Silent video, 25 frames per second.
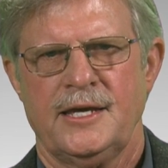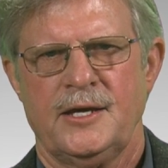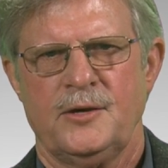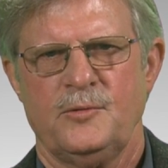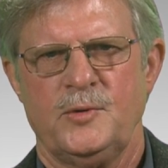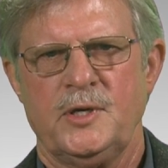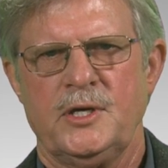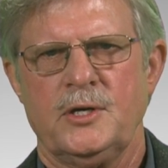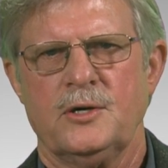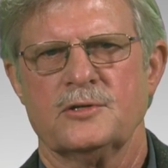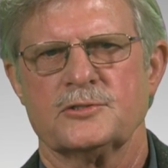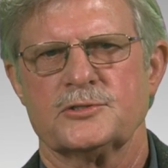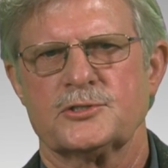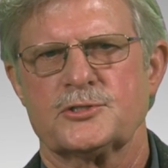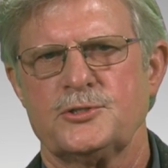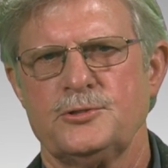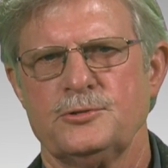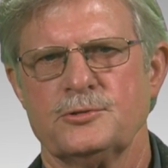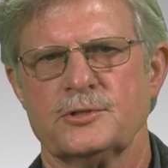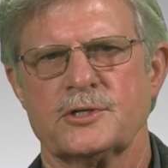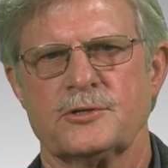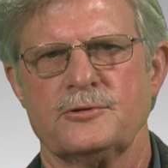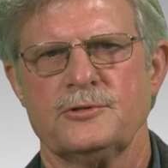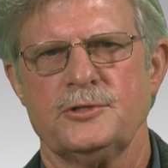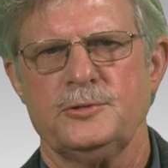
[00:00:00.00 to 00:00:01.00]
We host
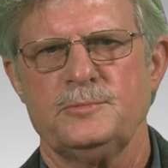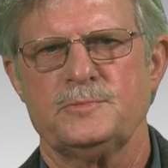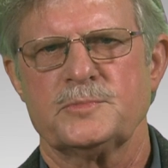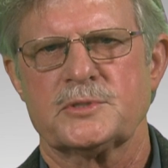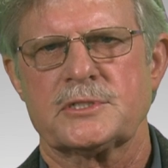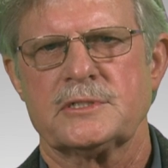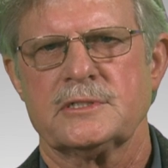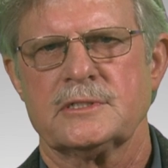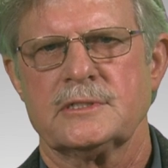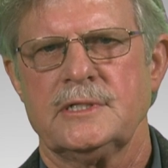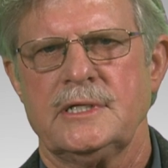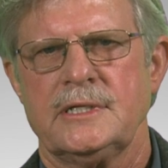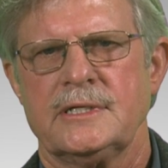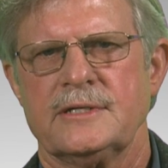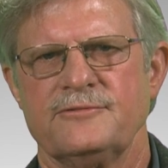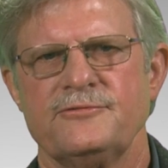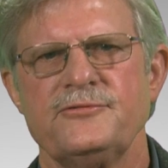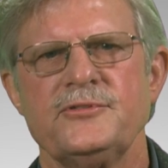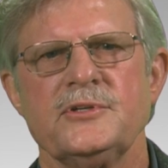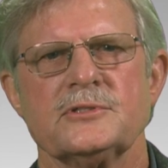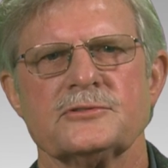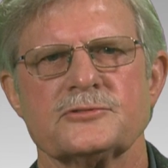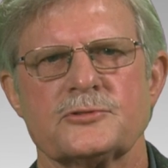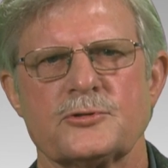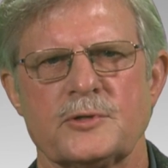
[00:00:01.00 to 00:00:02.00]
tour groups and
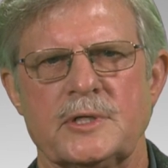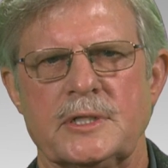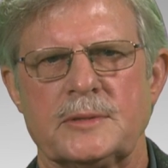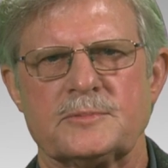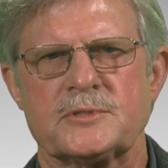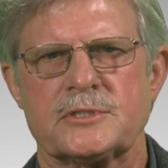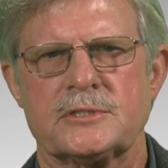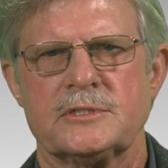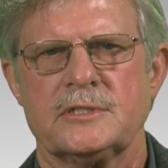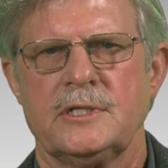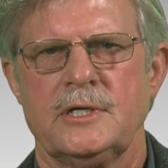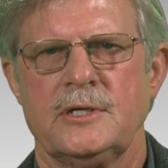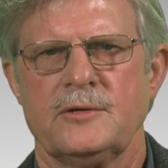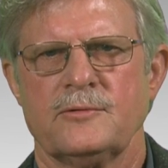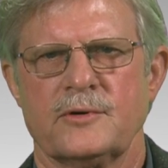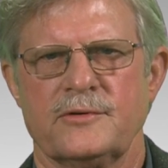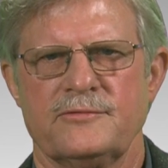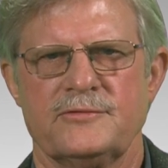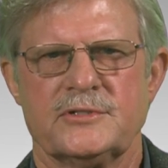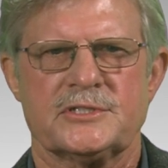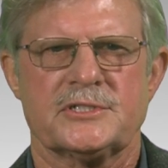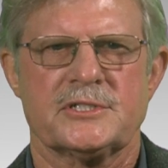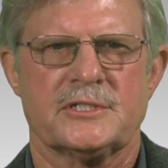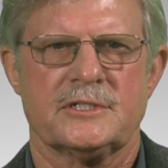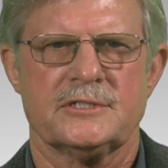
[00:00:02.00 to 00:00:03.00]
field trips where
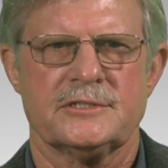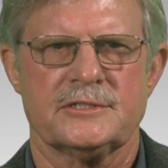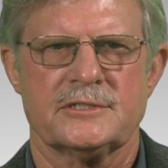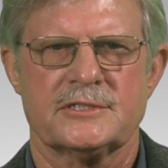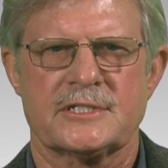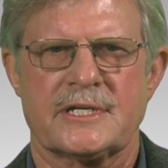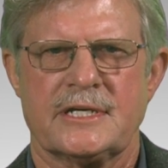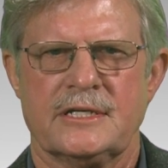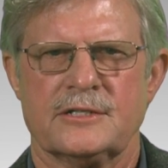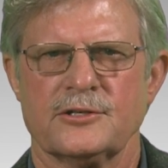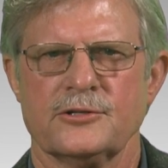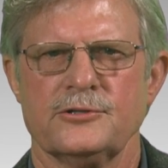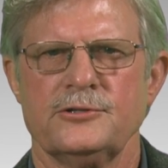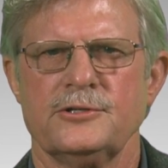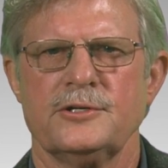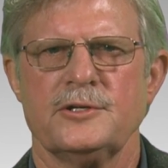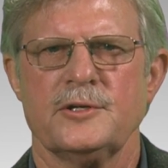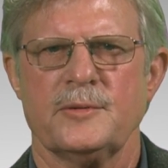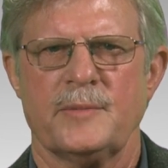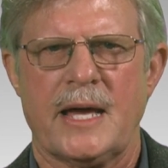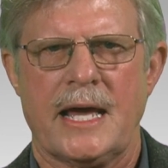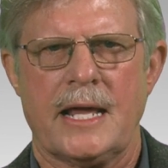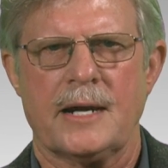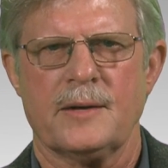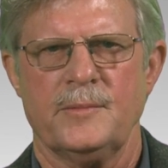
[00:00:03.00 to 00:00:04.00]
visitors can learn
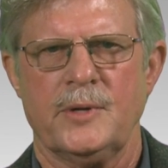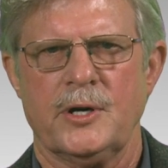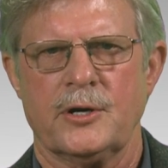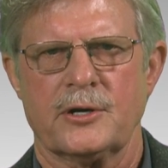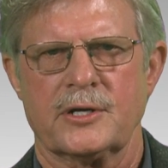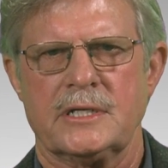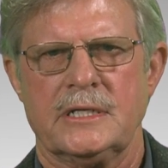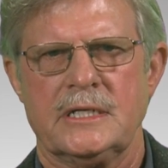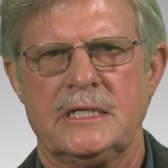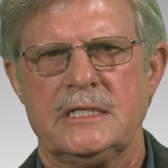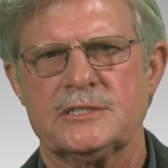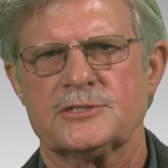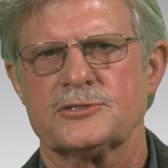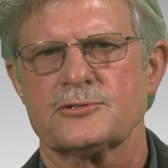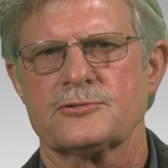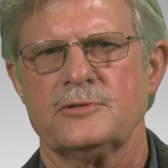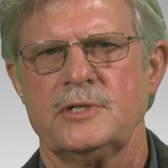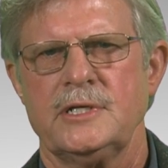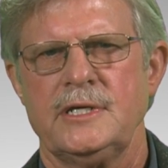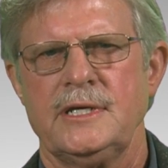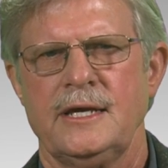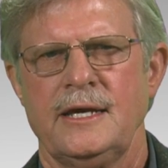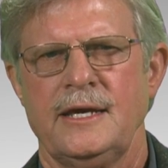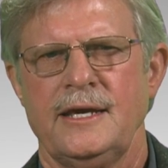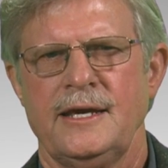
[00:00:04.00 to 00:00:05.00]
about American
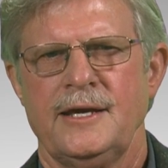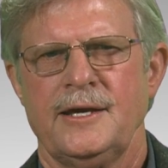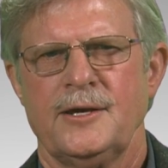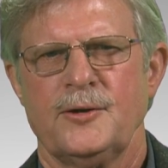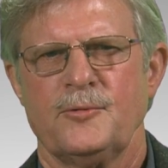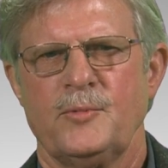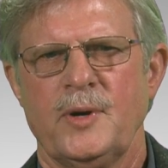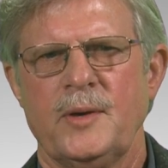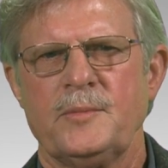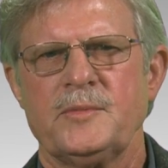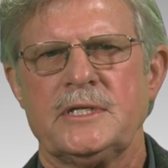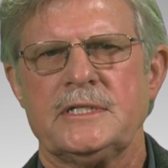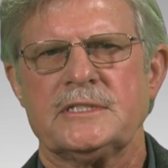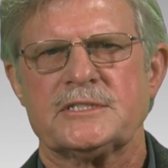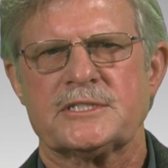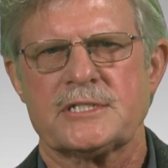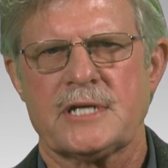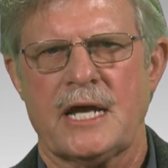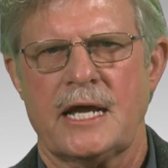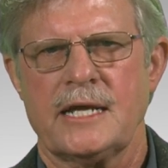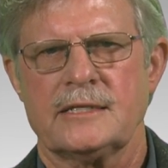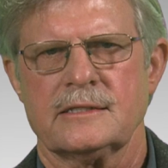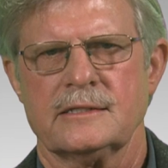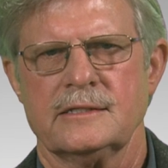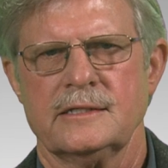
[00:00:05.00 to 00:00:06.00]
history, women in
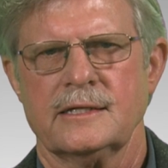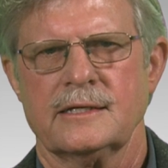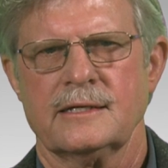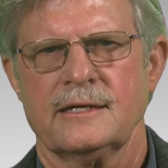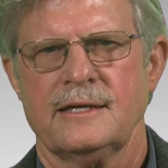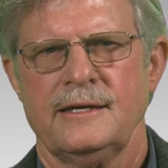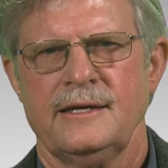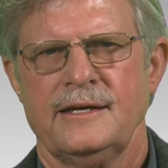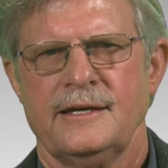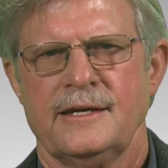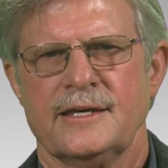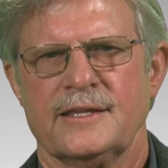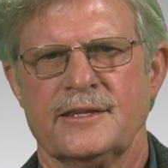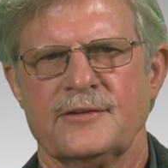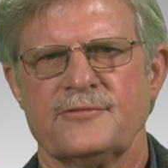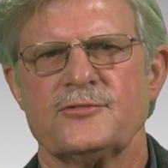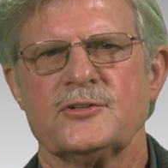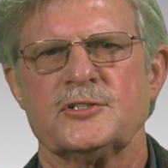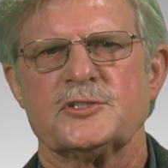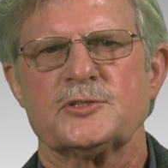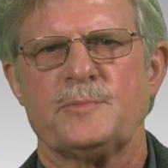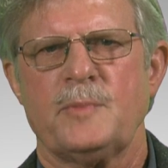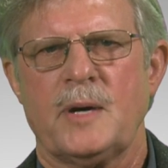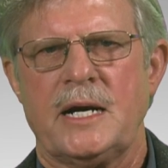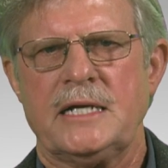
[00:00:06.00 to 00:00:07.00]
cycling, and the
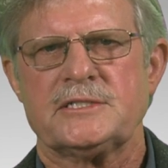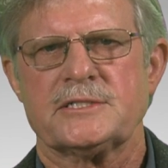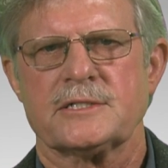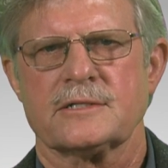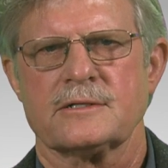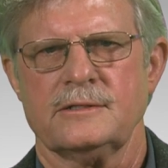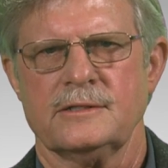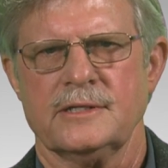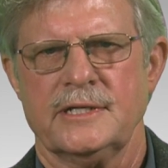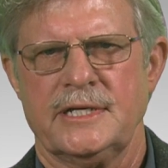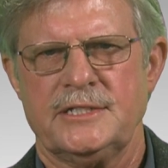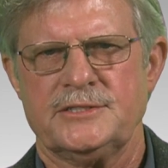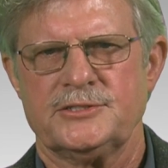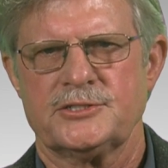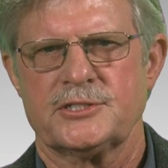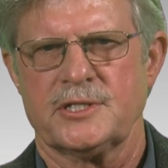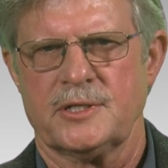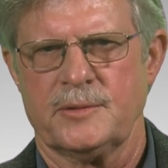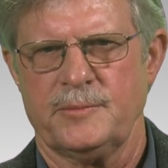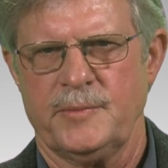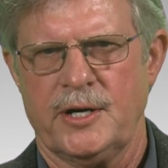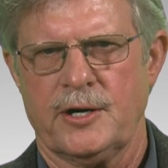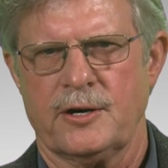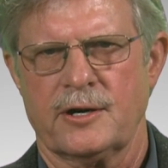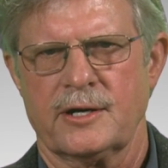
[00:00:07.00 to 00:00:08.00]
first bicycle lanes in
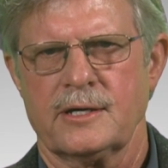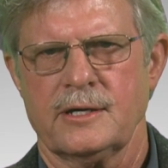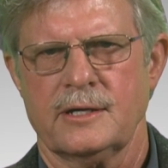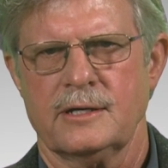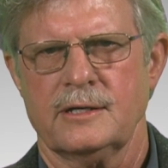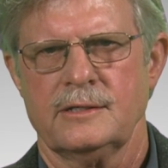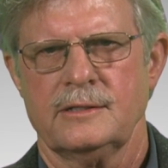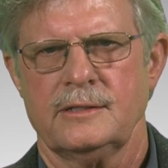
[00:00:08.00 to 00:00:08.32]
America.